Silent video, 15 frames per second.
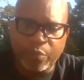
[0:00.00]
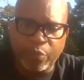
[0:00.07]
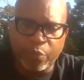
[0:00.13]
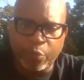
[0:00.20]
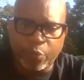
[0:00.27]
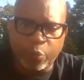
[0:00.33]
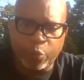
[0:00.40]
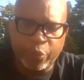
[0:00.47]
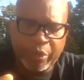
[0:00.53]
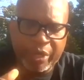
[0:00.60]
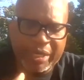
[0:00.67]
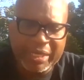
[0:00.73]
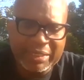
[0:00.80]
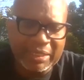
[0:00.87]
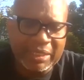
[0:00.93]

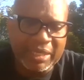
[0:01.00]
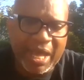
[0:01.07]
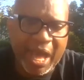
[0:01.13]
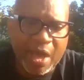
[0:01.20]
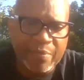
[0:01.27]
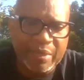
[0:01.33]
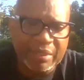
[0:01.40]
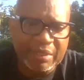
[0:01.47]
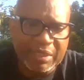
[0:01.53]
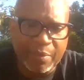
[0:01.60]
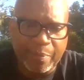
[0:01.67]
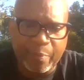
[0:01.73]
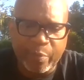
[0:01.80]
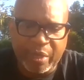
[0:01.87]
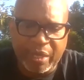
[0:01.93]
read into the comments,
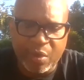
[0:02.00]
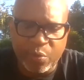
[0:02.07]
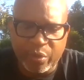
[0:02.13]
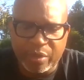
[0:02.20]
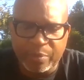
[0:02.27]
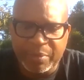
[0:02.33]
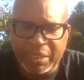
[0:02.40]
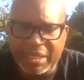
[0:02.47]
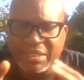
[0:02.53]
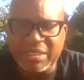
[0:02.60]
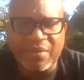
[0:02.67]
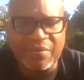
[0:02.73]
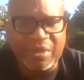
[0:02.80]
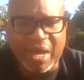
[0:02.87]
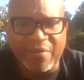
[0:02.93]
get with me. Let's
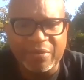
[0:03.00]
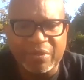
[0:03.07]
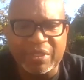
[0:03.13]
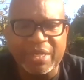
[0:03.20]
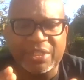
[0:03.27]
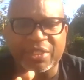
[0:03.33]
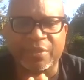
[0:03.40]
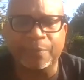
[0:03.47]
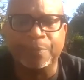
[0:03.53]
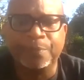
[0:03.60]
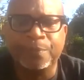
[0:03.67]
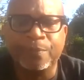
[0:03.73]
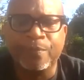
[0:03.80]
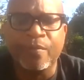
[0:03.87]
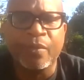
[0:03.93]
have a conversation.
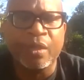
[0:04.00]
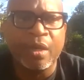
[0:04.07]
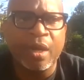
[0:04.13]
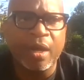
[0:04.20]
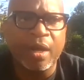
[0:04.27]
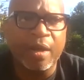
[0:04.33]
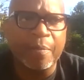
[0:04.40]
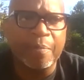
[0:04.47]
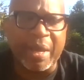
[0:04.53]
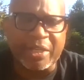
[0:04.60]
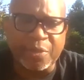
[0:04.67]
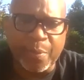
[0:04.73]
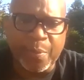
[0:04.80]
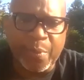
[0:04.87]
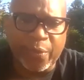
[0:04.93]

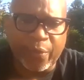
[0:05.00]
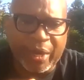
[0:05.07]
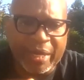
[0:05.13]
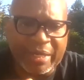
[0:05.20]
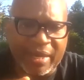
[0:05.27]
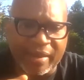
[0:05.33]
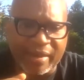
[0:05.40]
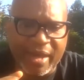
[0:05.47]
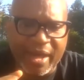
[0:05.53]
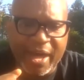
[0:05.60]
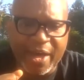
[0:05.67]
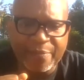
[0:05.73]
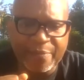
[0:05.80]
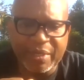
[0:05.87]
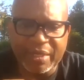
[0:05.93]

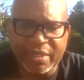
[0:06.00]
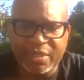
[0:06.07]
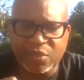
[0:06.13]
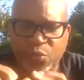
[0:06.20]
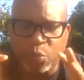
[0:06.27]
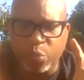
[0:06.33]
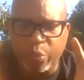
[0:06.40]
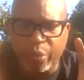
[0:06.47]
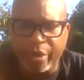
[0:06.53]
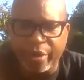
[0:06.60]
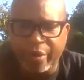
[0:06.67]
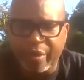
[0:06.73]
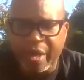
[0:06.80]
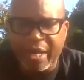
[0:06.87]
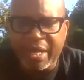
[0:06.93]
BenjaminMcCrae.com is
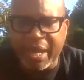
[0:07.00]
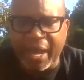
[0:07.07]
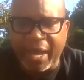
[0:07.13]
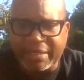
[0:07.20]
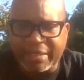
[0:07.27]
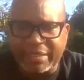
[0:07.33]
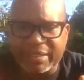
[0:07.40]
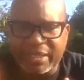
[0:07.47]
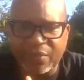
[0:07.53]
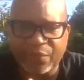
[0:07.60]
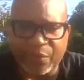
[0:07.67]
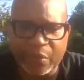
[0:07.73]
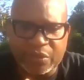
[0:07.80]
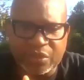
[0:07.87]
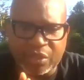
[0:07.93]
where I send
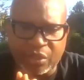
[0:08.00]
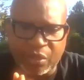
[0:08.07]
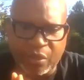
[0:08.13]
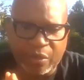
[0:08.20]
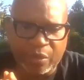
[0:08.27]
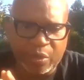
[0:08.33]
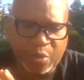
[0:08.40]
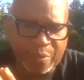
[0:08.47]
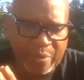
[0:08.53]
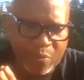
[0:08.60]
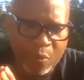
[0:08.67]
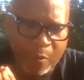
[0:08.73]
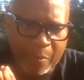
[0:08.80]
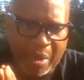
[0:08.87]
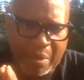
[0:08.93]
folks to learn a little bit
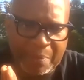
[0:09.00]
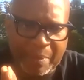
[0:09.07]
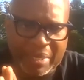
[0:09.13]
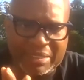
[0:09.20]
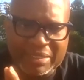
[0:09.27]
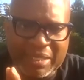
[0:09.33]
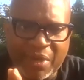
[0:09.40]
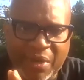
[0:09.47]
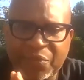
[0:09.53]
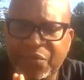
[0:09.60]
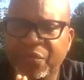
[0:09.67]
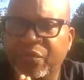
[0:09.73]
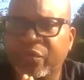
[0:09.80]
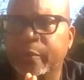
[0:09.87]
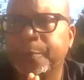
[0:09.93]
more about myself.
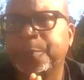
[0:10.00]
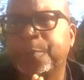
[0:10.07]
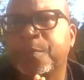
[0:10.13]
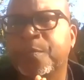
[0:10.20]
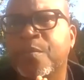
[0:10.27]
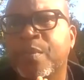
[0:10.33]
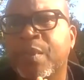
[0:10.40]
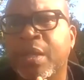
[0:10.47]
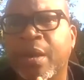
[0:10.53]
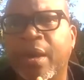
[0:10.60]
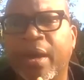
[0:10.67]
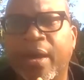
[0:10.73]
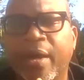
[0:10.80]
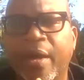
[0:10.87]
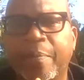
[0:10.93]

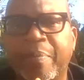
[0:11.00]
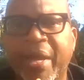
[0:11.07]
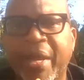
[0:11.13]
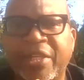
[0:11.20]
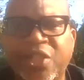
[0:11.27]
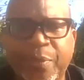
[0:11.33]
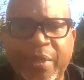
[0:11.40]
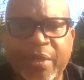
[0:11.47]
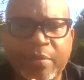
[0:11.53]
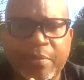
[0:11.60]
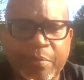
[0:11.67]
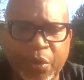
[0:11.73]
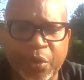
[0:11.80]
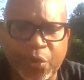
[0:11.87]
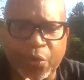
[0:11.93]

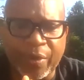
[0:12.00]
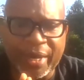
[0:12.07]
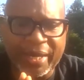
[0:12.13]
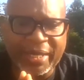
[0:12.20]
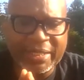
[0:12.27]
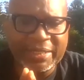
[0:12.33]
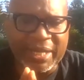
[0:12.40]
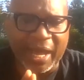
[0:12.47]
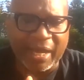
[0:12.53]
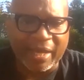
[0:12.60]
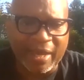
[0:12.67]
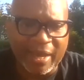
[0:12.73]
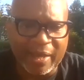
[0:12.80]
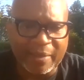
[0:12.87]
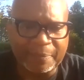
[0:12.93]

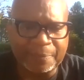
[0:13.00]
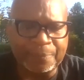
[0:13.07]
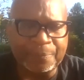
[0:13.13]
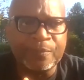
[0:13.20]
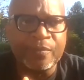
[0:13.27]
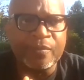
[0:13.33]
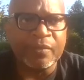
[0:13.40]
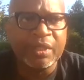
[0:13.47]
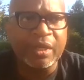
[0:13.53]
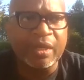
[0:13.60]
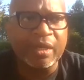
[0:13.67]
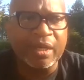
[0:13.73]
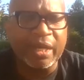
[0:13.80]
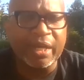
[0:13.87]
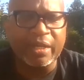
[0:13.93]
BenjaminMcCrae.com,
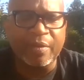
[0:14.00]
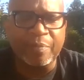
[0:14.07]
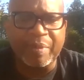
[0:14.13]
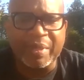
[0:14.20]
and the